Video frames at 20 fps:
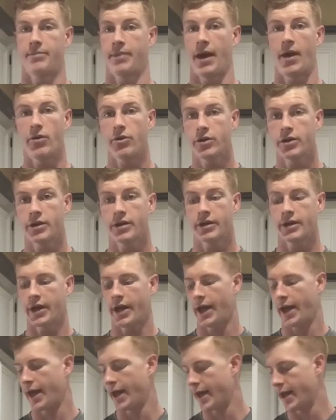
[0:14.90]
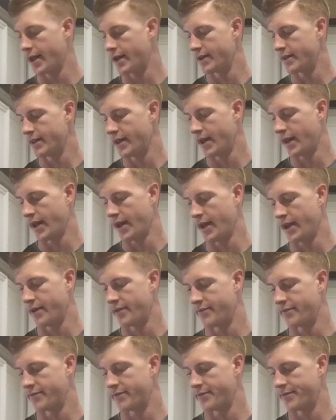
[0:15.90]
powder, and they
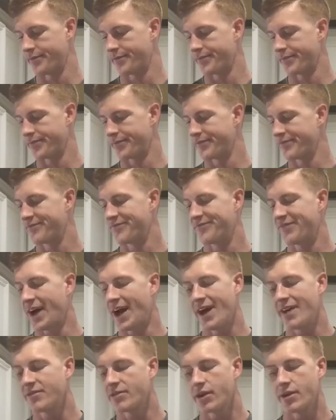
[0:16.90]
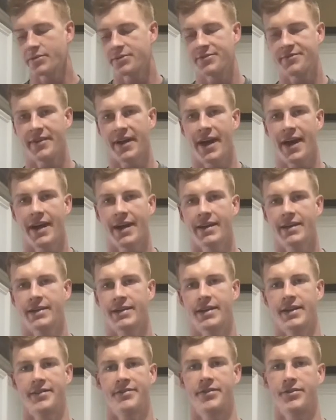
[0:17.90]
have 5 grams of fat
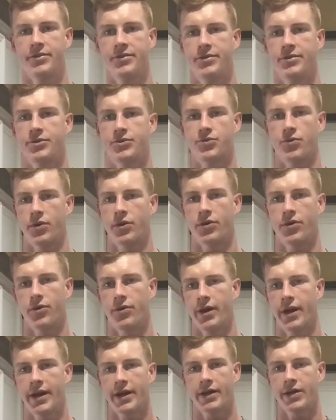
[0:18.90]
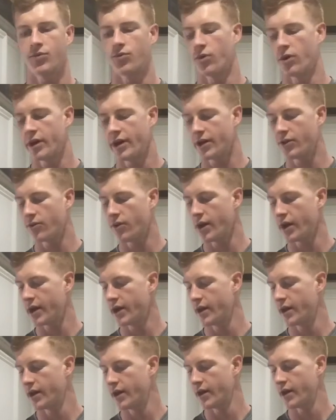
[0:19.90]
if you use 1 whole egg and 1 egg
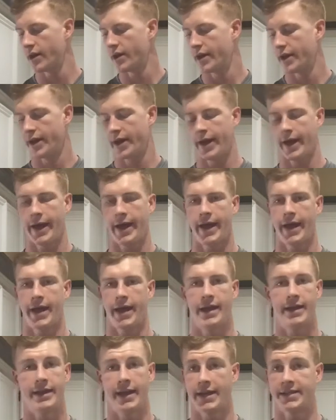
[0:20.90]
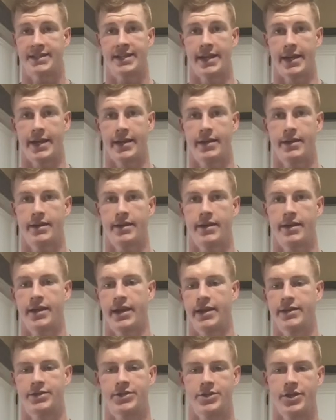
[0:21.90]
white, and that's it.
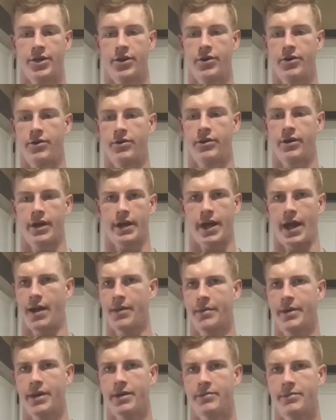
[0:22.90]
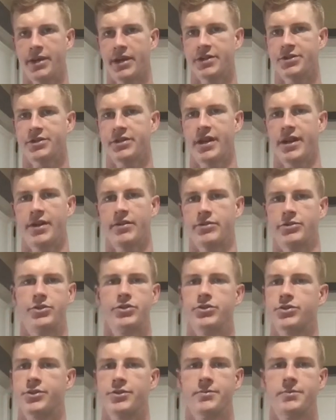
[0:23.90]
And so I made them yesterday with
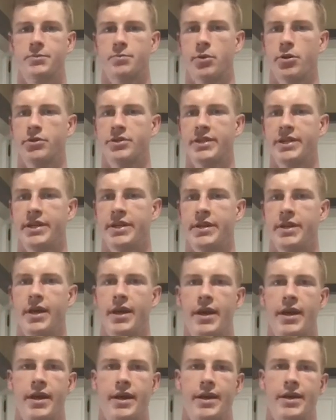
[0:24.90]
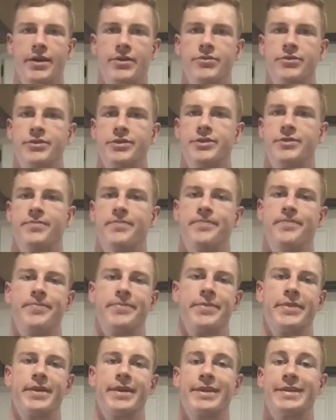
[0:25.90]
2 scoops of protein, and it was
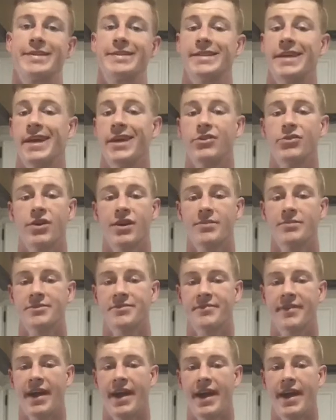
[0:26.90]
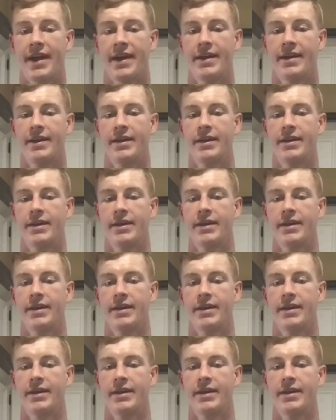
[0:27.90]
like 10 grams of fat